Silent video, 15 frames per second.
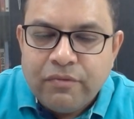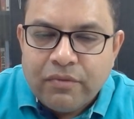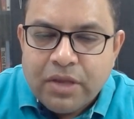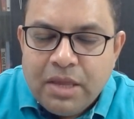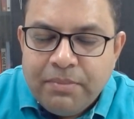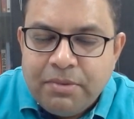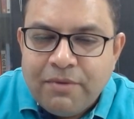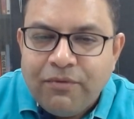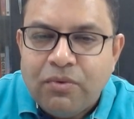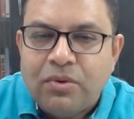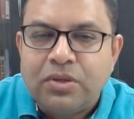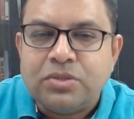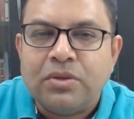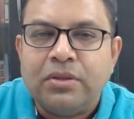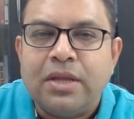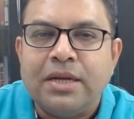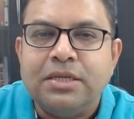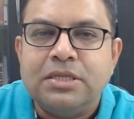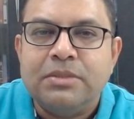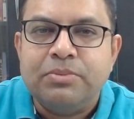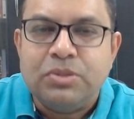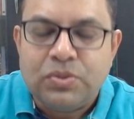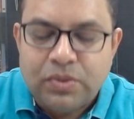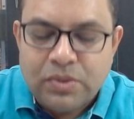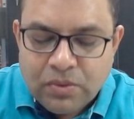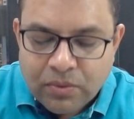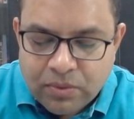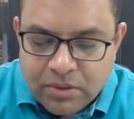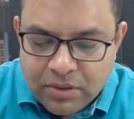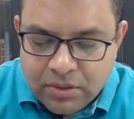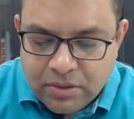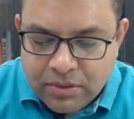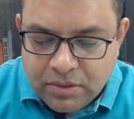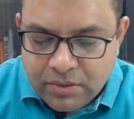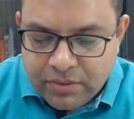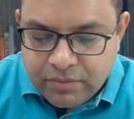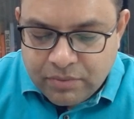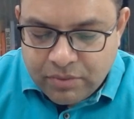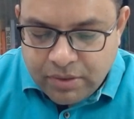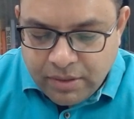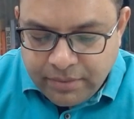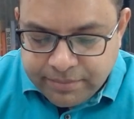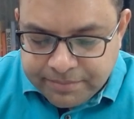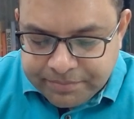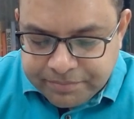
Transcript: keep the focus on that spiritual goal right